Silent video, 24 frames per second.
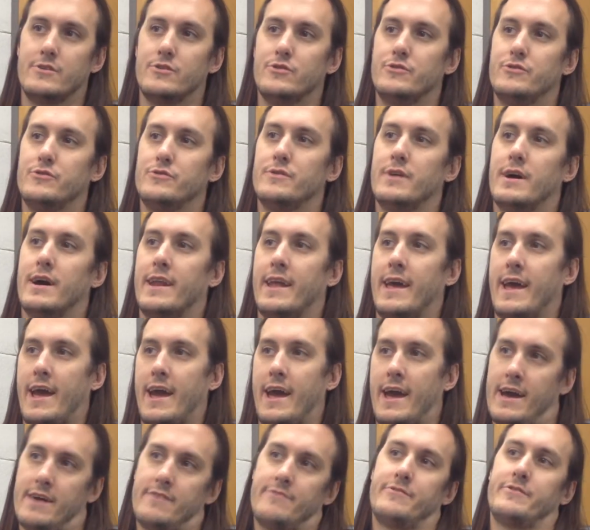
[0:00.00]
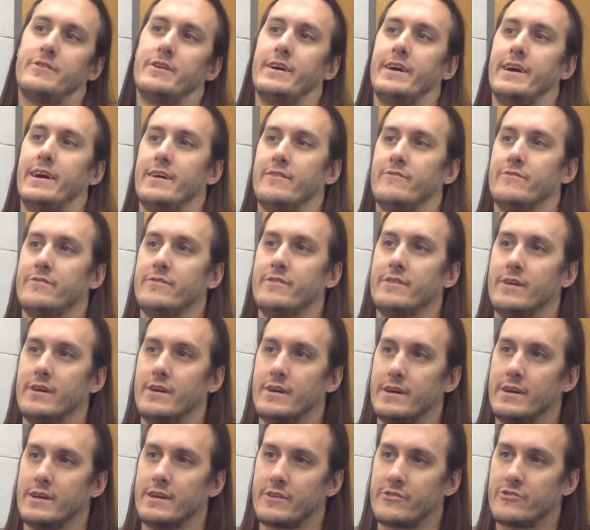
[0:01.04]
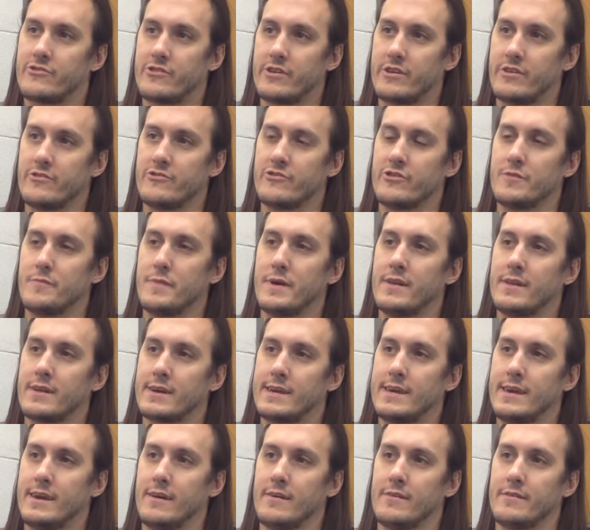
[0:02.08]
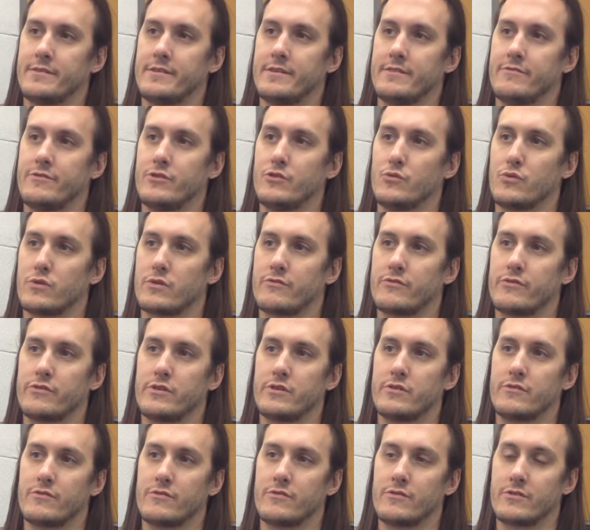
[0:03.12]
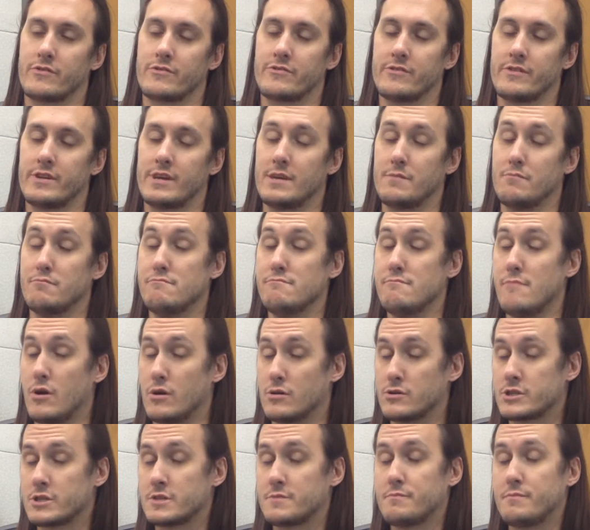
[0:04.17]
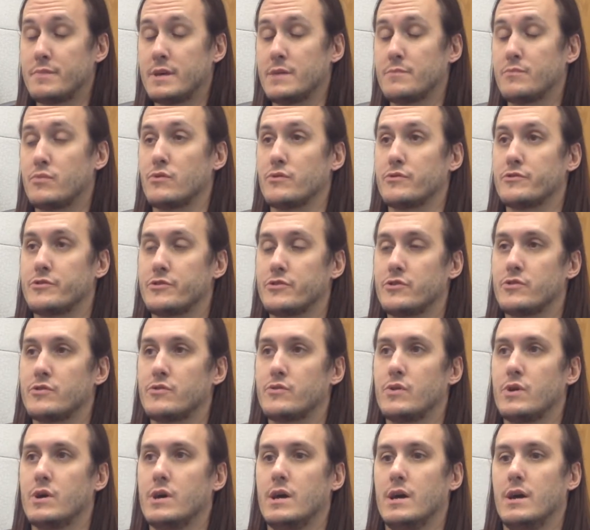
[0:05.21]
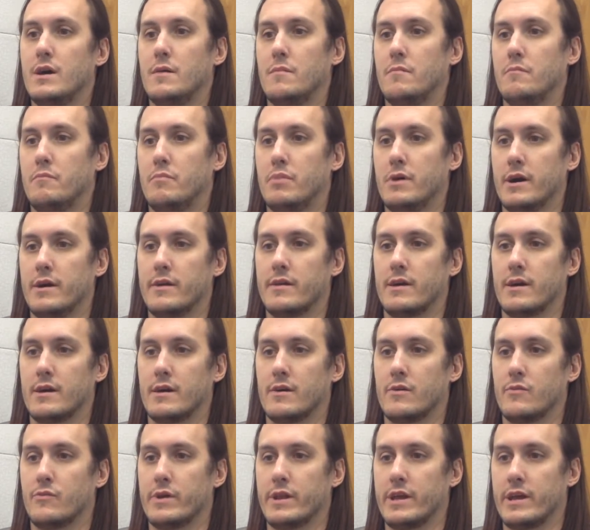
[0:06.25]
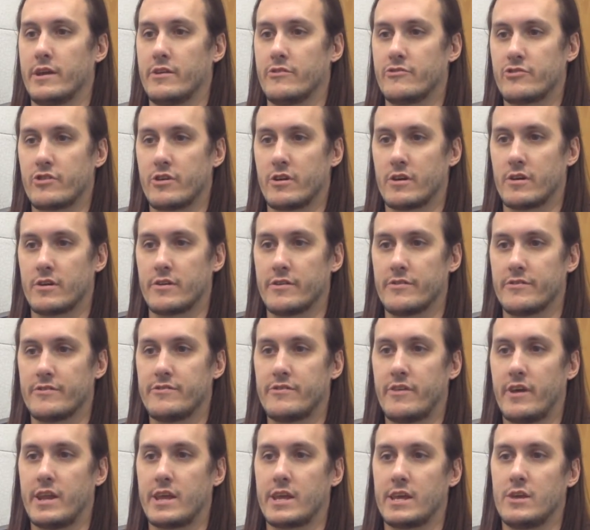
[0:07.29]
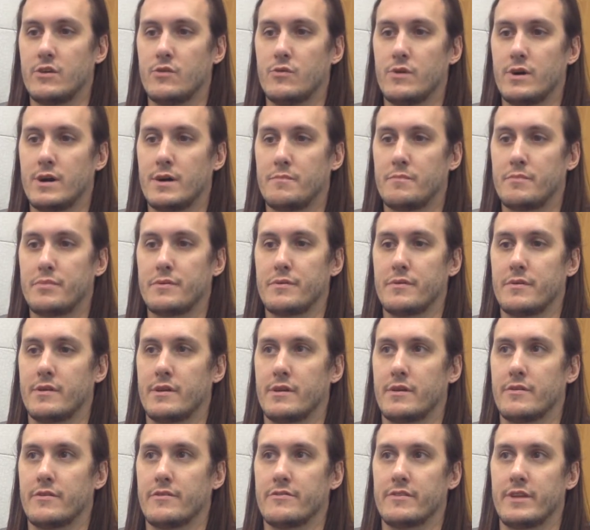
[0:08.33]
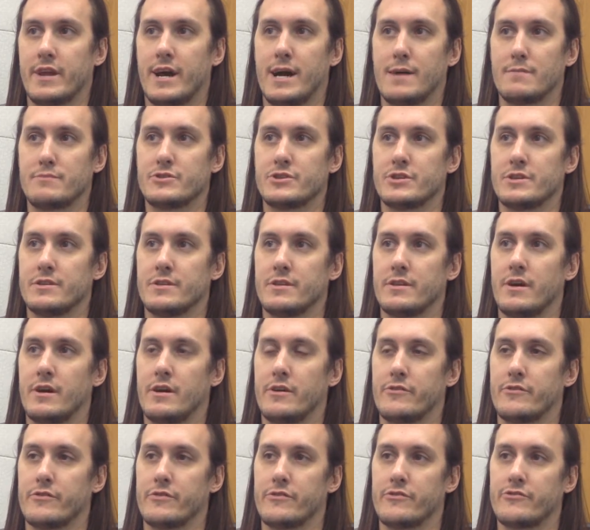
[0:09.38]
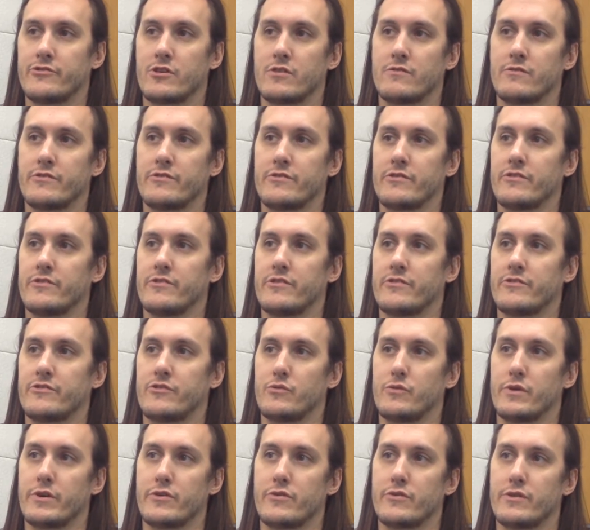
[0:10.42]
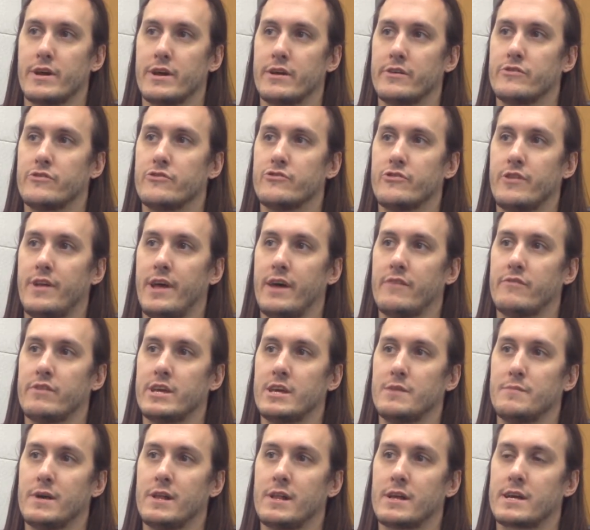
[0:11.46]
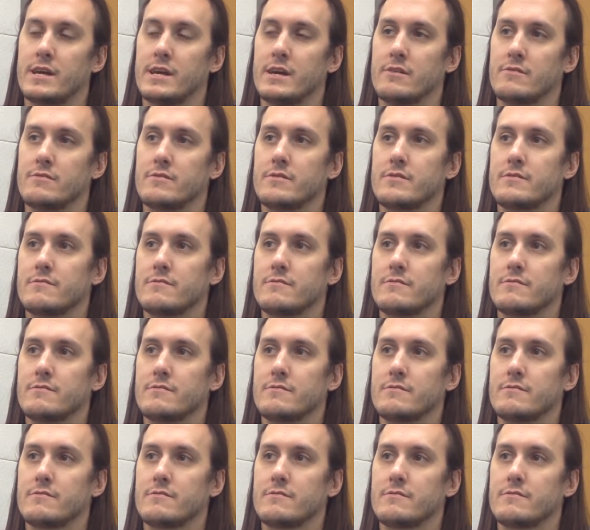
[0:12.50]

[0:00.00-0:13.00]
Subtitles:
You do not have to have an Exchange email account if you work for the university. Most people do, but when HR is setting you up, there is an option under the services as to whether or not you should have an email account.